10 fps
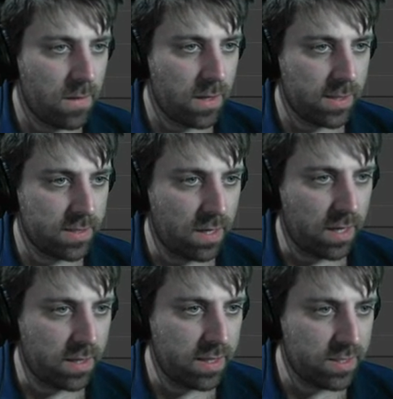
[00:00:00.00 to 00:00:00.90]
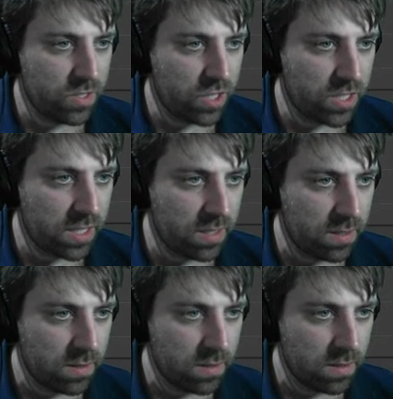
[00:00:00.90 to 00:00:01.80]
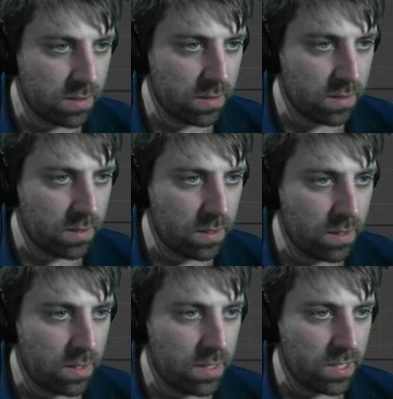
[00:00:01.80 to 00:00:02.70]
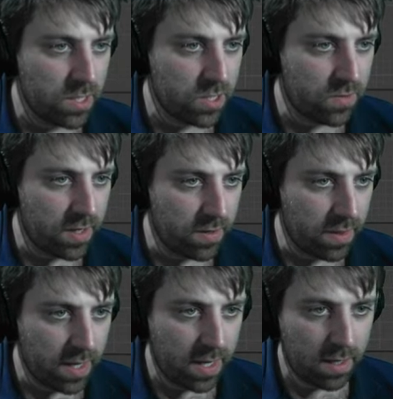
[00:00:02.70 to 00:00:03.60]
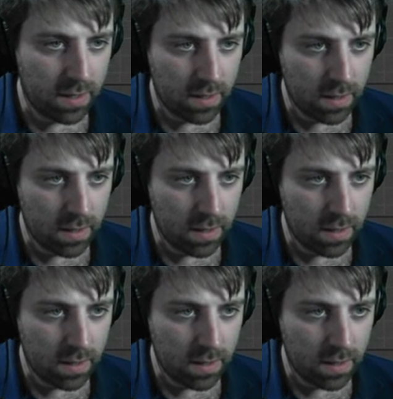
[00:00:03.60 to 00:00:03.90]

Let's go like this. GG. Straight on there.